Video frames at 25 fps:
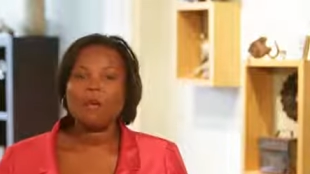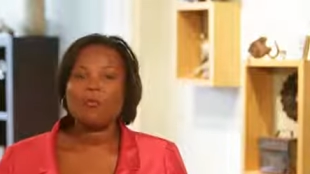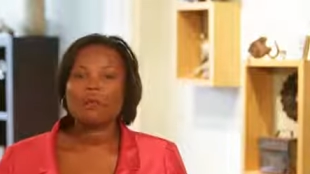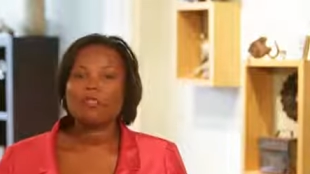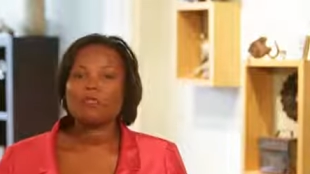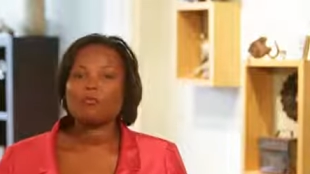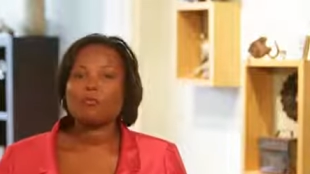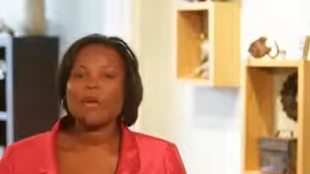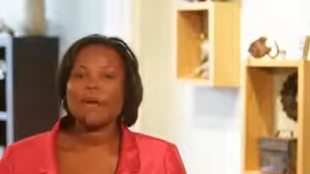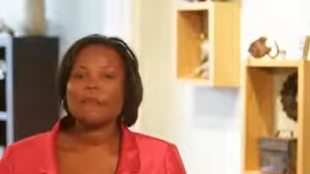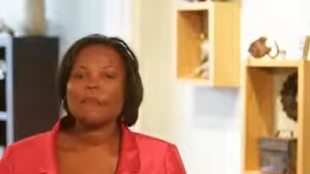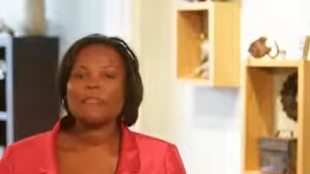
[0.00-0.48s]

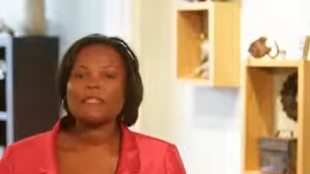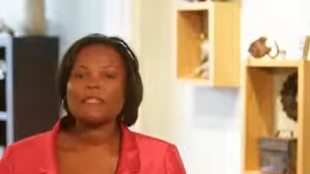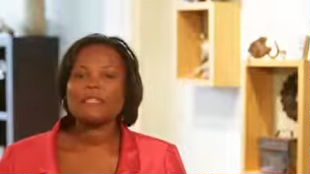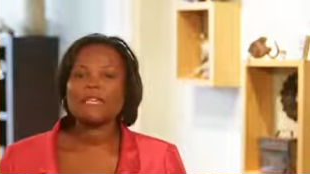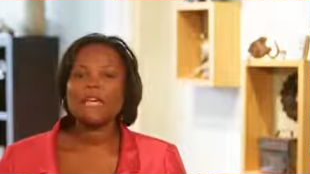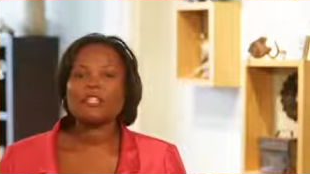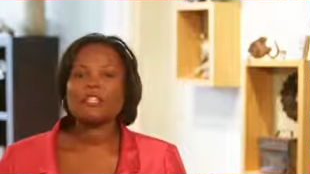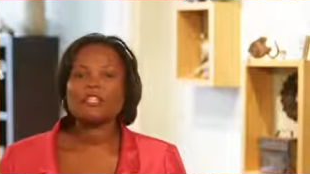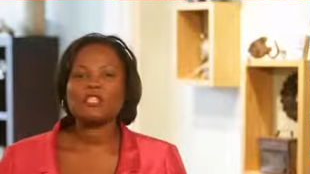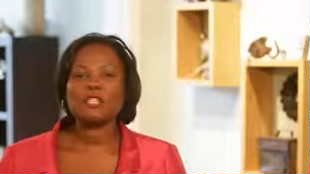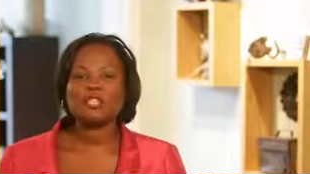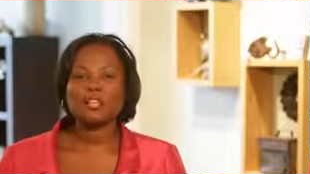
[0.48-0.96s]
with
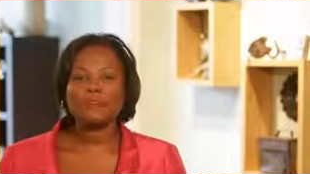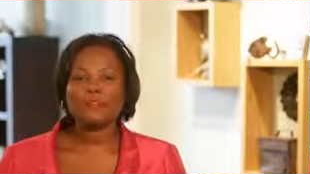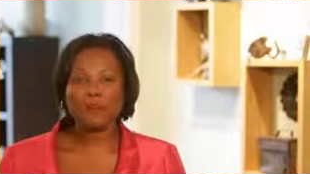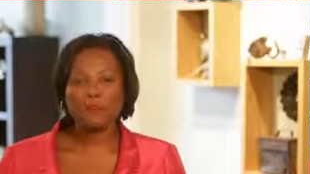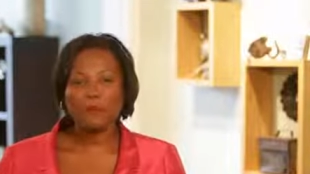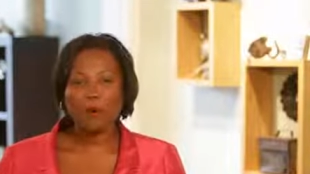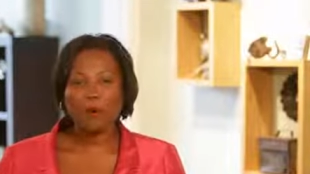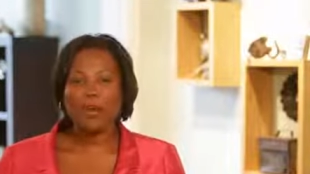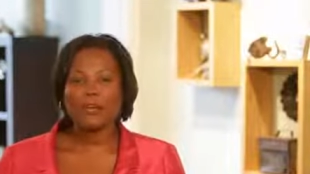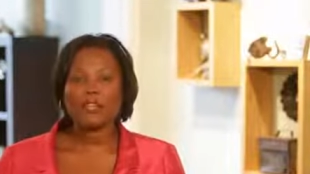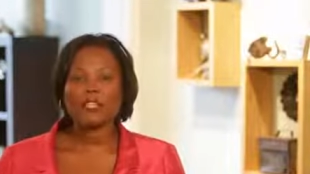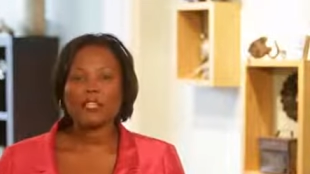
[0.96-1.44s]
reputations of
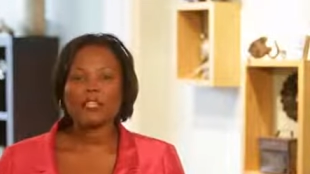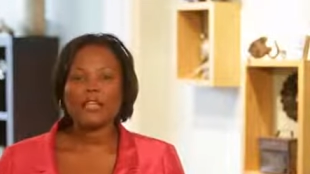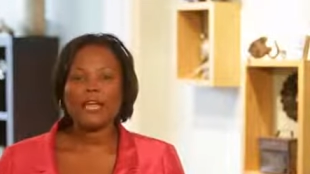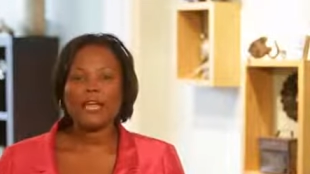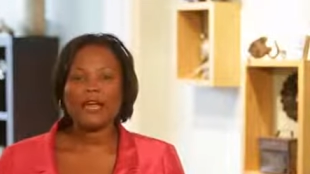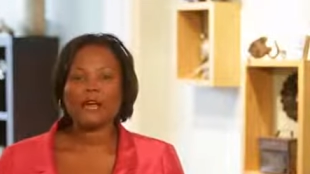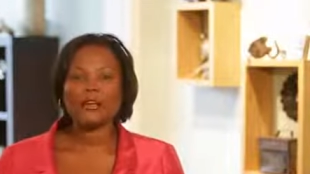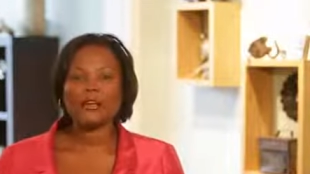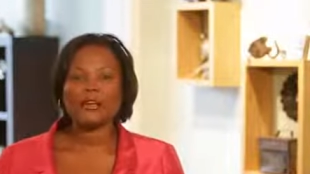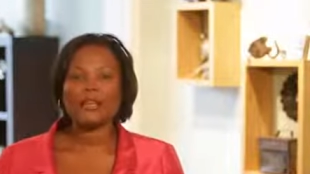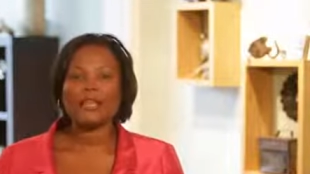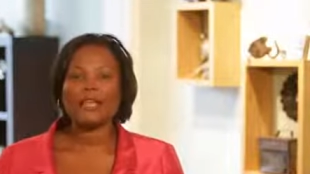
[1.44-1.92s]

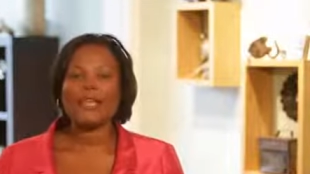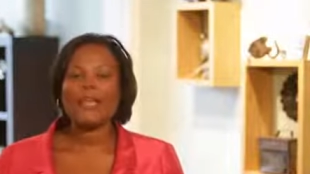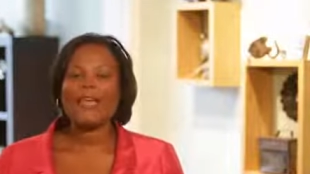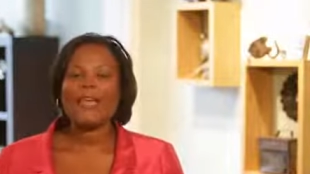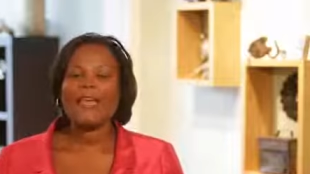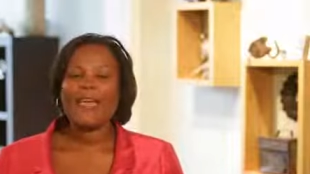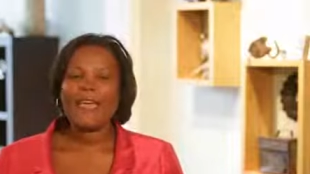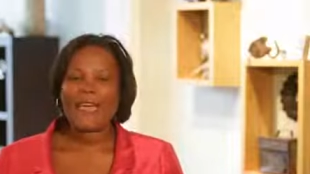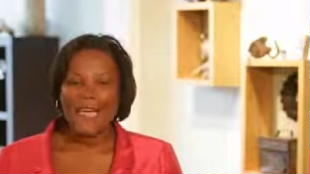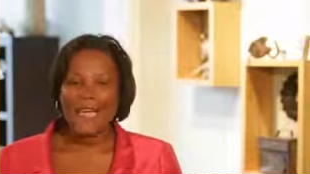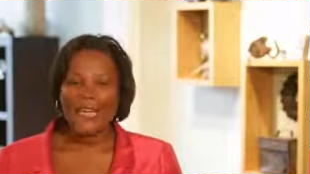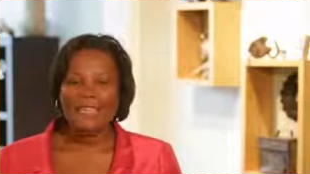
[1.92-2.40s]
impartiality
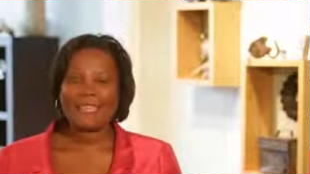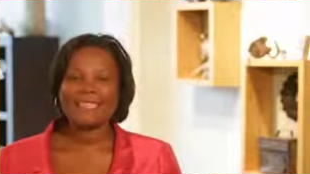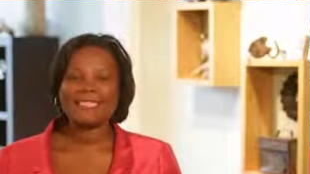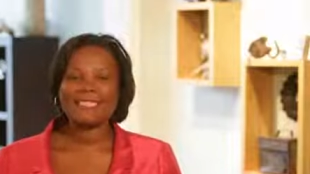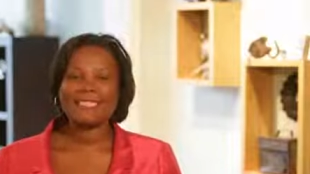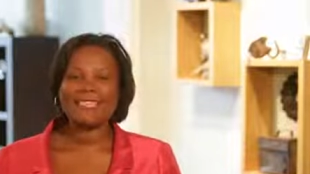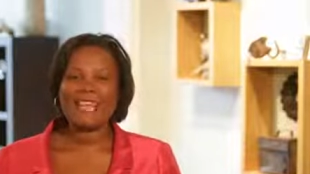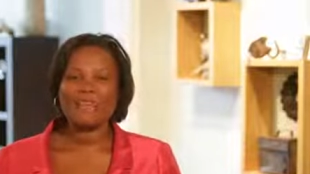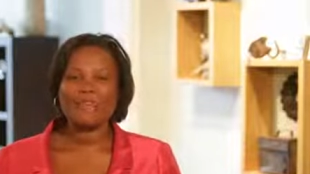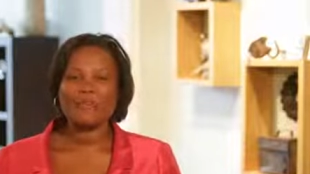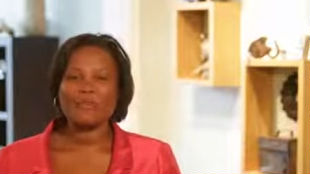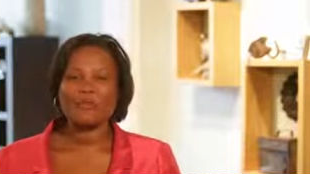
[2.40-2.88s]
and
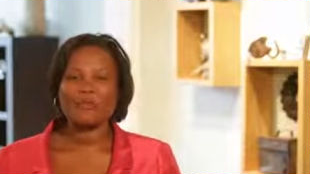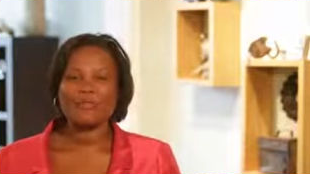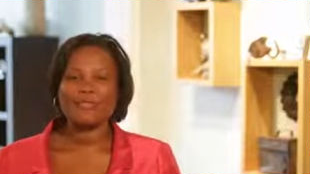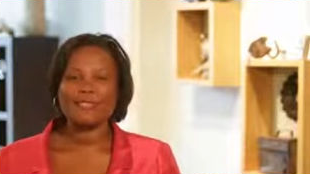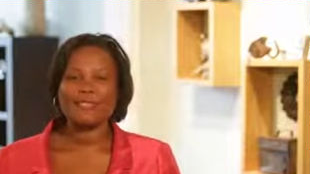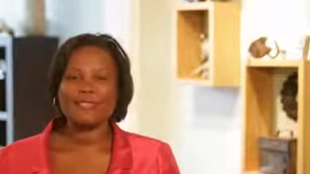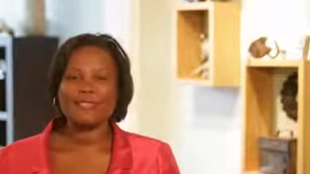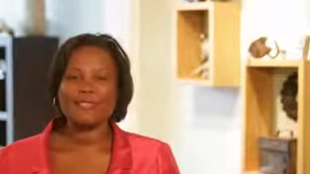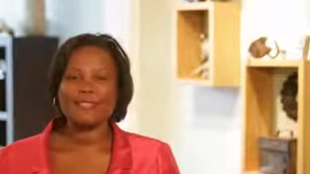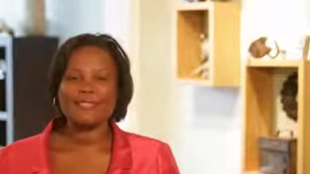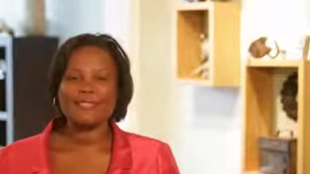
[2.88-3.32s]
integrity.